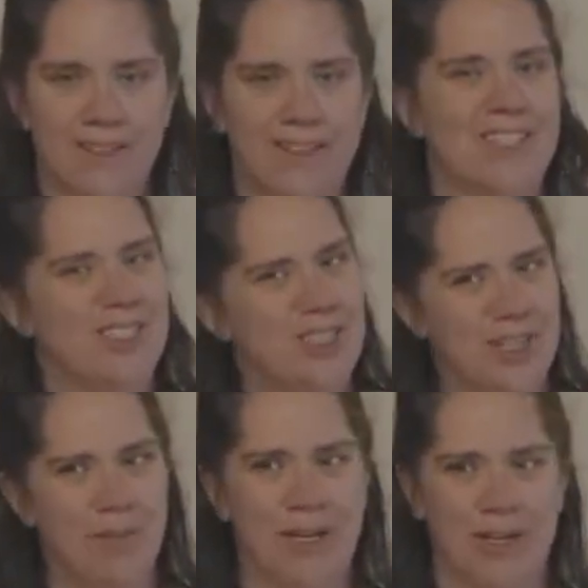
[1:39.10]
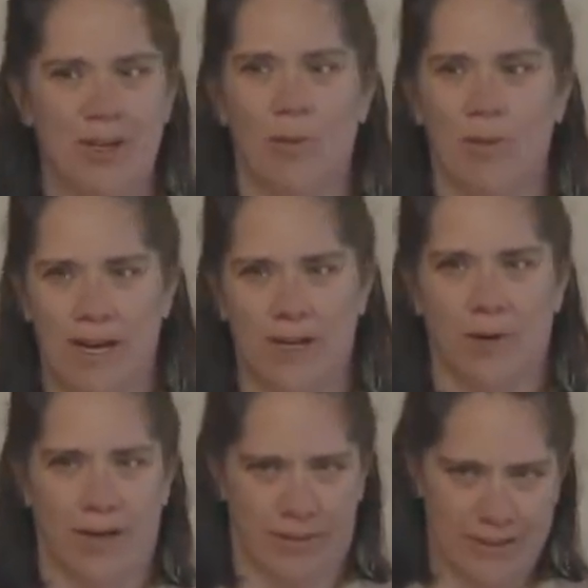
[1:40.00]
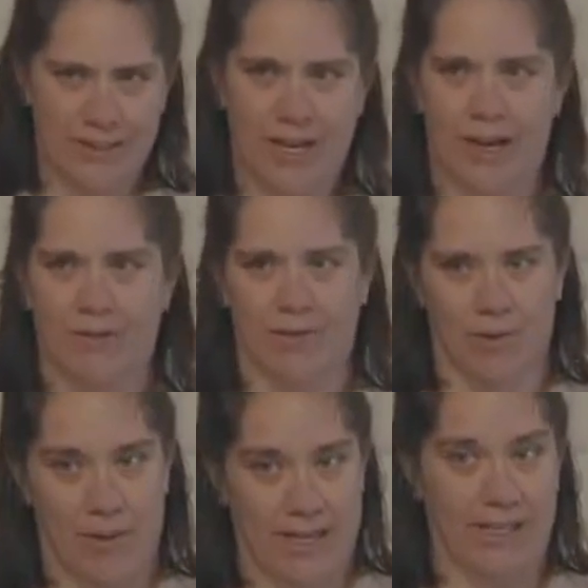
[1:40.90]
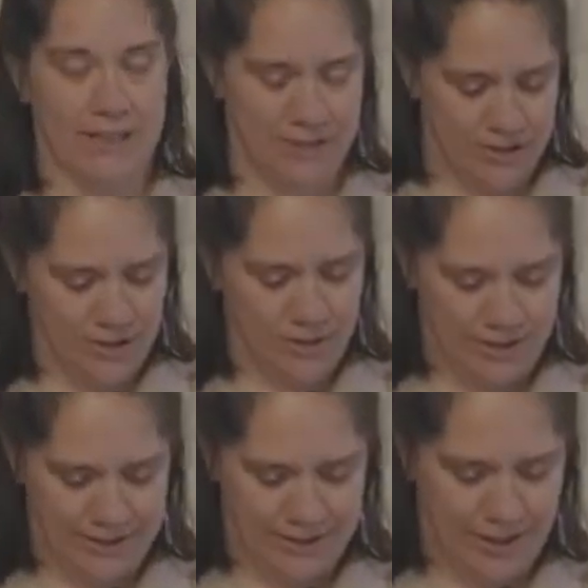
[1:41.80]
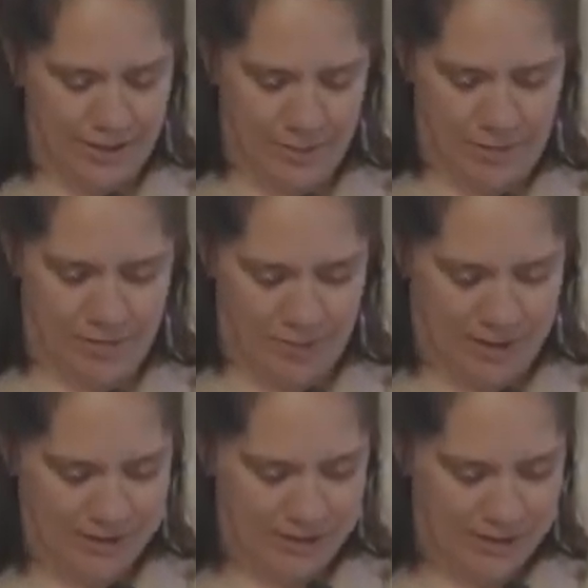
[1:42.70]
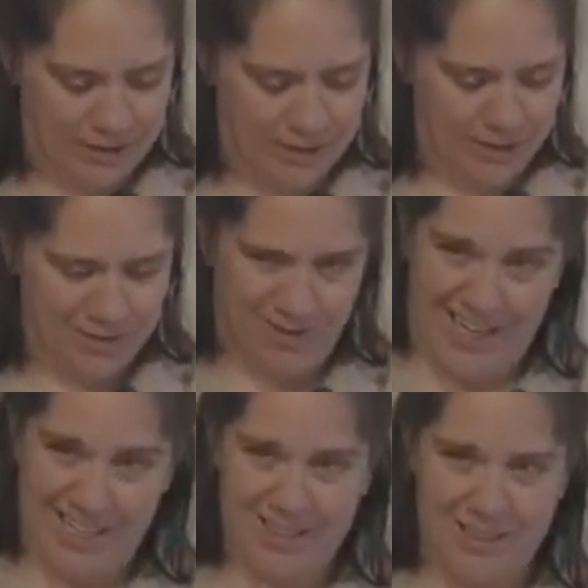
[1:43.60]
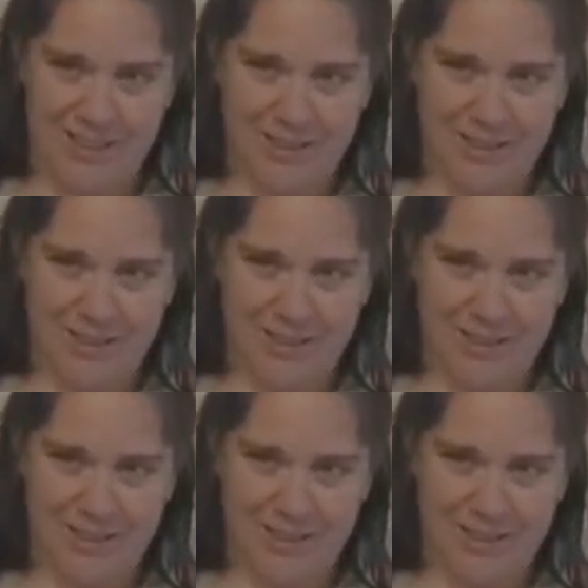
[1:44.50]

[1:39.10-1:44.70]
This should have been a no-brainer when it was time for my kids to join the scouting movement, right?